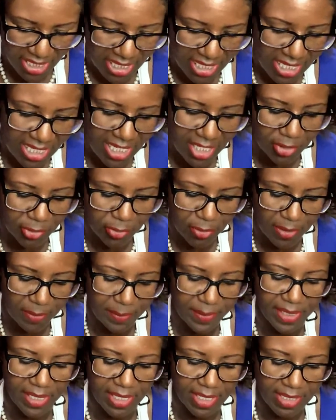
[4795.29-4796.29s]
Yeah, I grew
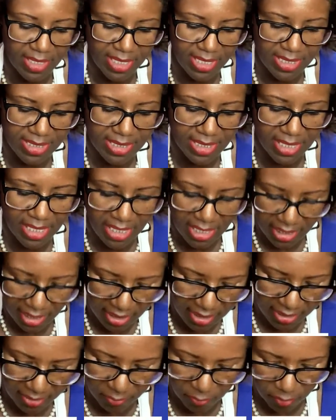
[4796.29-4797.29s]
up picking these and
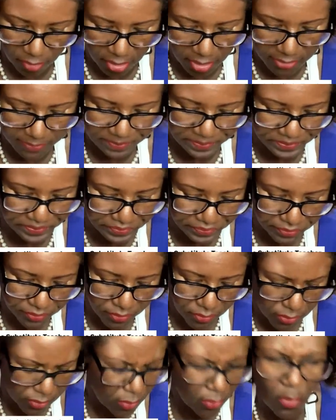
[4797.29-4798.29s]
eating them raw
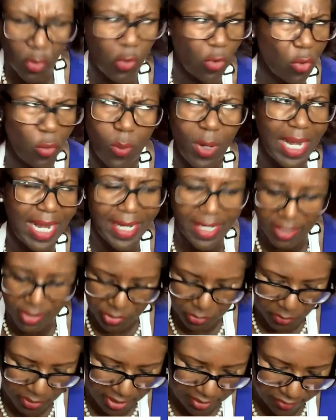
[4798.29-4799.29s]
or
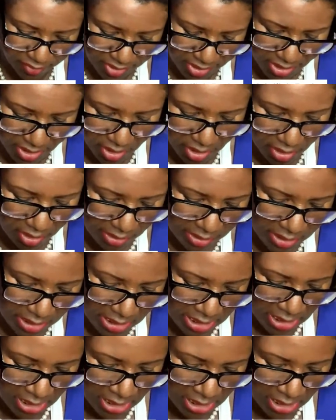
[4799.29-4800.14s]
wild or whatever it's called.